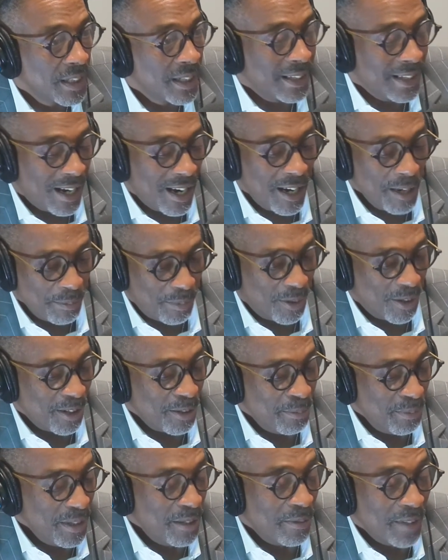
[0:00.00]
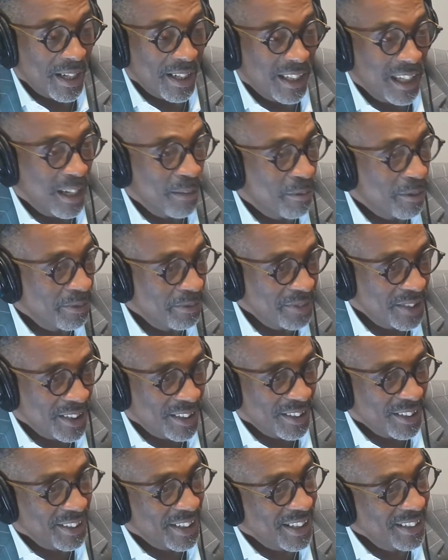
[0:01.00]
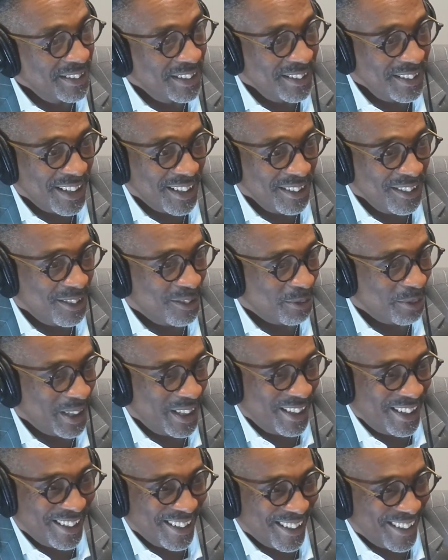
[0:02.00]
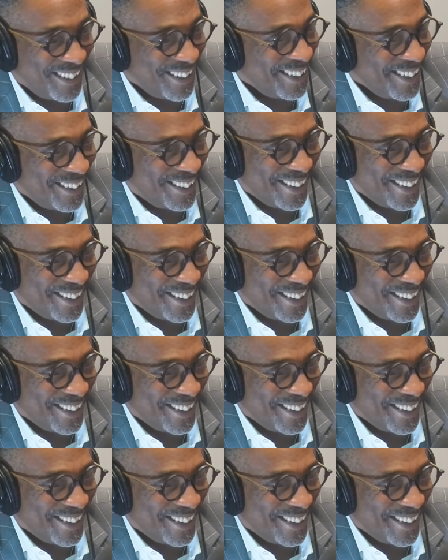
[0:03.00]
God pardoned me when I came home from jail in 1993. Oh my, we getting